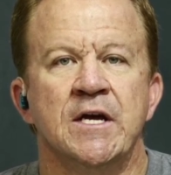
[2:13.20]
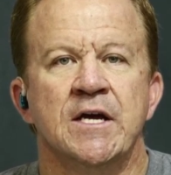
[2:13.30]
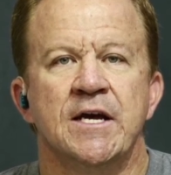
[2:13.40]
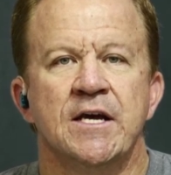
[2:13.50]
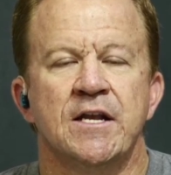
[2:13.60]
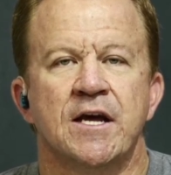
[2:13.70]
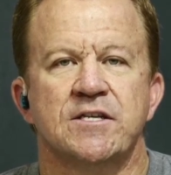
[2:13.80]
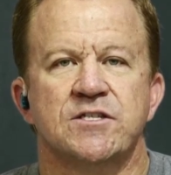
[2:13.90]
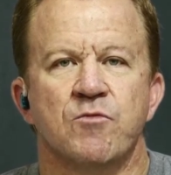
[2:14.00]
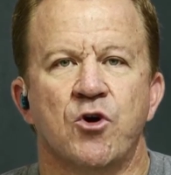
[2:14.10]
In
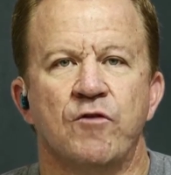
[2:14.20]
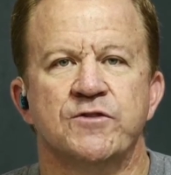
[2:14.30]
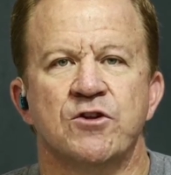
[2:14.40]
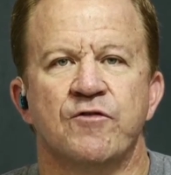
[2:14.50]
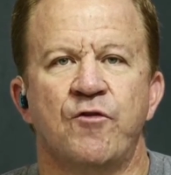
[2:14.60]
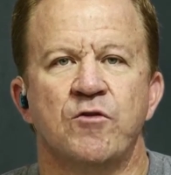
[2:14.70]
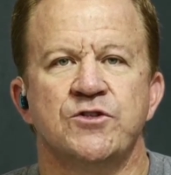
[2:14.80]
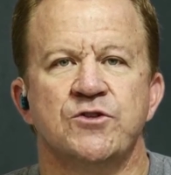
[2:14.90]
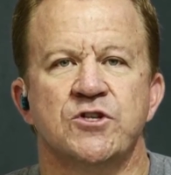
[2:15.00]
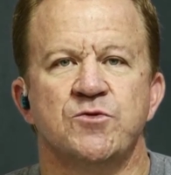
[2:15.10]
some golf to look forward
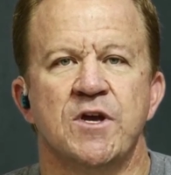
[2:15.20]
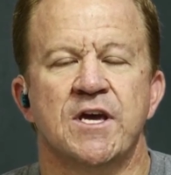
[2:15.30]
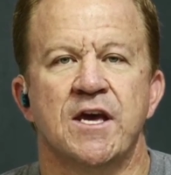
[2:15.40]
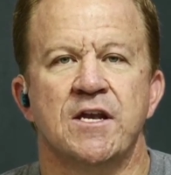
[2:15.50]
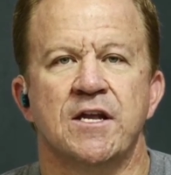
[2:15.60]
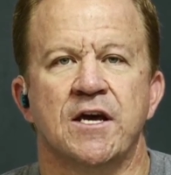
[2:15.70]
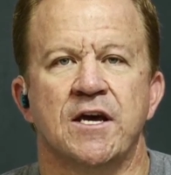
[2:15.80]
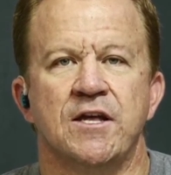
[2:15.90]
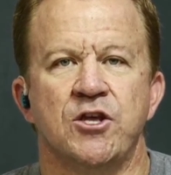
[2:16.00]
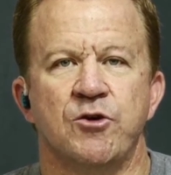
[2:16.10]
to this weekend,
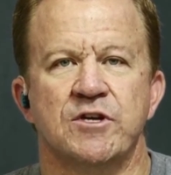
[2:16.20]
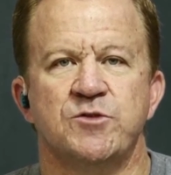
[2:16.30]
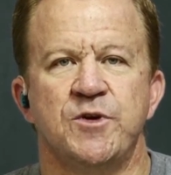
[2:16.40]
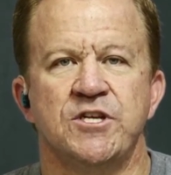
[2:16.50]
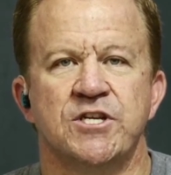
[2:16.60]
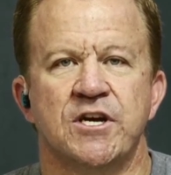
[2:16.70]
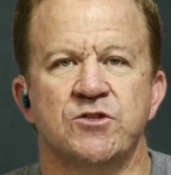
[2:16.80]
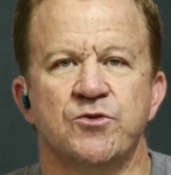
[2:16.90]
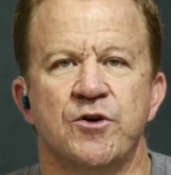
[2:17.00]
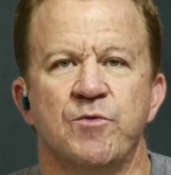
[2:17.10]
in the US PGA
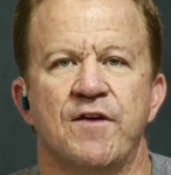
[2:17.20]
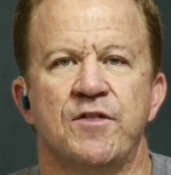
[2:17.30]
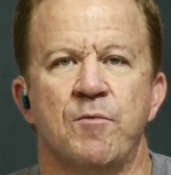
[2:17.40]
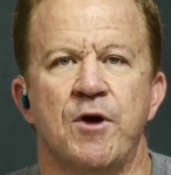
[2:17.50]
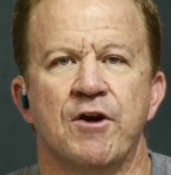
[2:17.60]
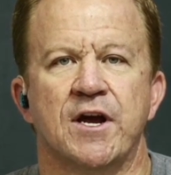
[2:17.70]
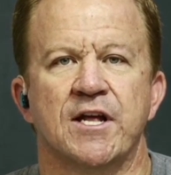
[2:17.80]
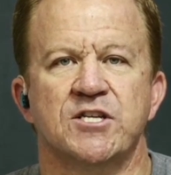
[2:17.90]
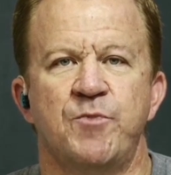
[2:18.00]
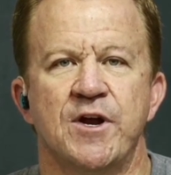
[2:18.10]
Tour, we have the American
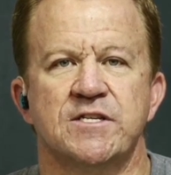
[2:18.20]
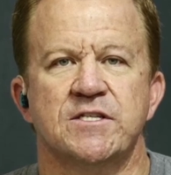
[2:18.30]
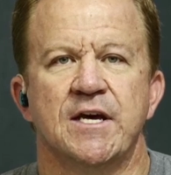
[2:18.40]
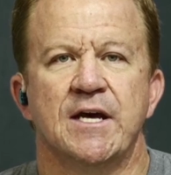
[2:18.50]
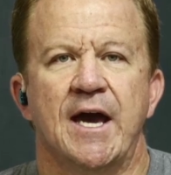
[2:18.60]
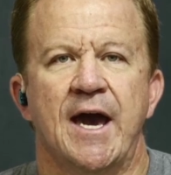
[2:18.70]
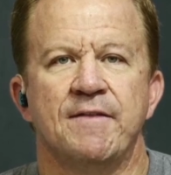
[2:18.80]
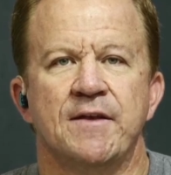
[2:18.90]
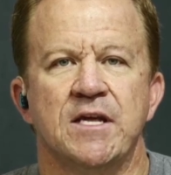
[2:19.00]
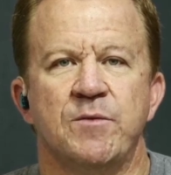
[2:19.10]
Express, and
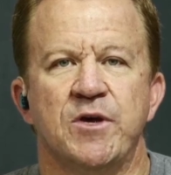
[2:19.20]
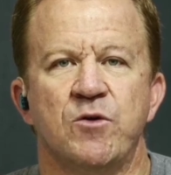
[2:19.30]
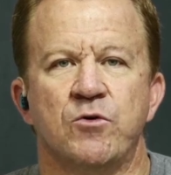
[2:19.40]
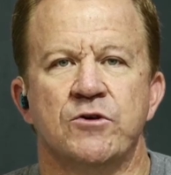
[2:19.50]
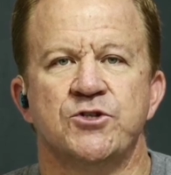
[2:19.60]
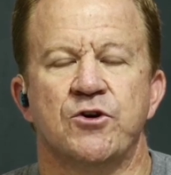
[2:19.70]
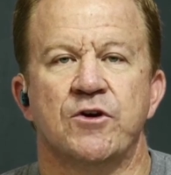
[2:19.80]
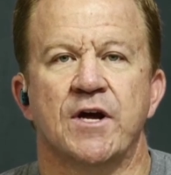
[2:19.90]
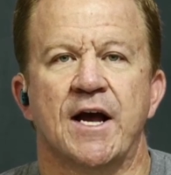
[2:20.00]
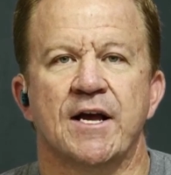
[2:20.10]
the DP World
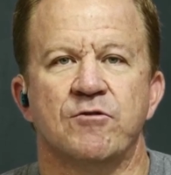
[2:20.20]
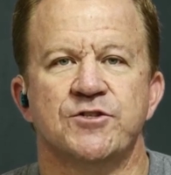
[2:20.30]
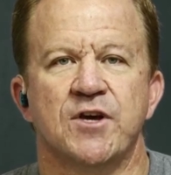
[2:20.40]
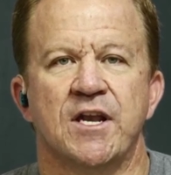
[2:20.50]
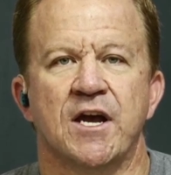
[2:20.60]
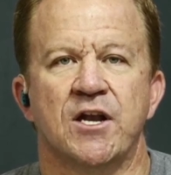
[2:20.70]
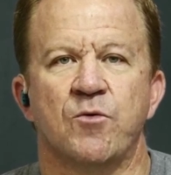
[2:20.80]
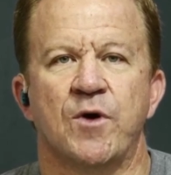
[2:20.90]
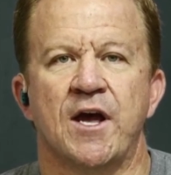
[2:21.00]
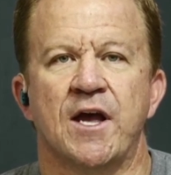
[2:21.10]
Tour. Also getting
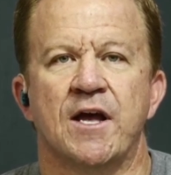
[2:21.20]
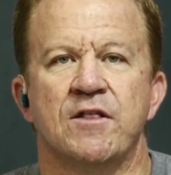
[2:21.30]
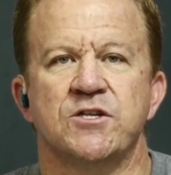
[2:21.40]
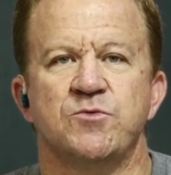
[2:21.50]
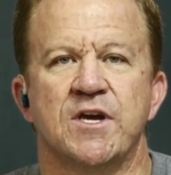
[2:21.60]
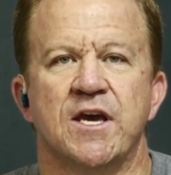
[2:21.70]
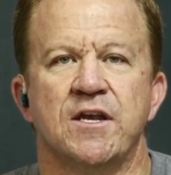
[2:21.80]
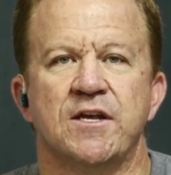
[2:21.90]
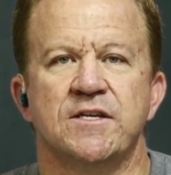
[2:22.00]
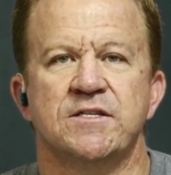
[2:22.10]
underway this
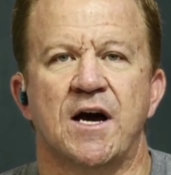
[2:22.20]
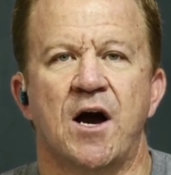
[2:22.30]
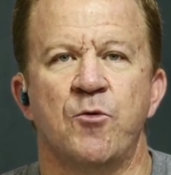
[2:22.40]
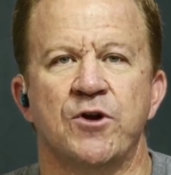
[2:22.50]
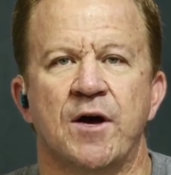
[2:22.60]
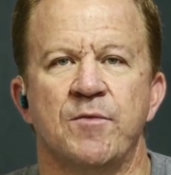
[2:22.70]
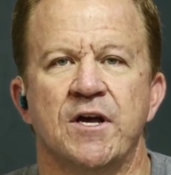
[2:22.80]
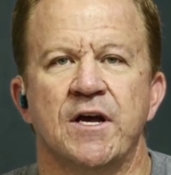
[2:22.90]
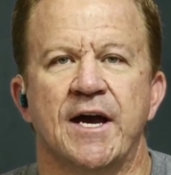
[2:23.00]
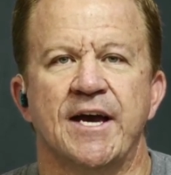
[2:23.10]
weekend is the Abu
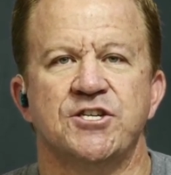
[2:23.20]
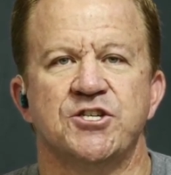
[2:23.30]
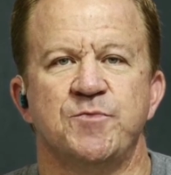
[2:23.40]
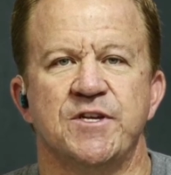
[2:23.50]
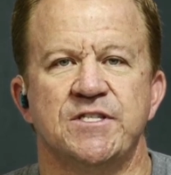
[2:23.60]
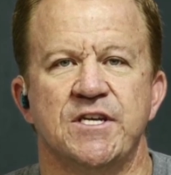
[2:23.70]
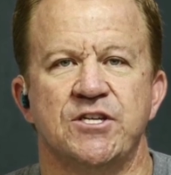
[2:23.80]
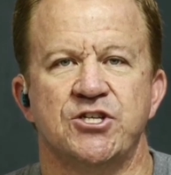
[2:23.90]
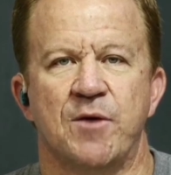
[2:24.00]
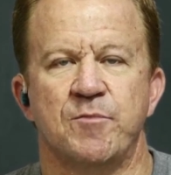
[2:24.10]
Dhabi HSBC
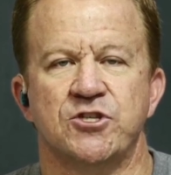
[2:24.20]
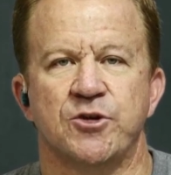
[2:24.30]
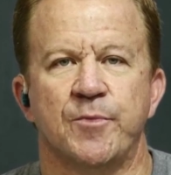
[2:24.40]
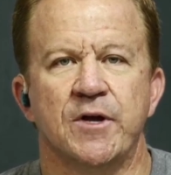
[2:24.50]
Championship.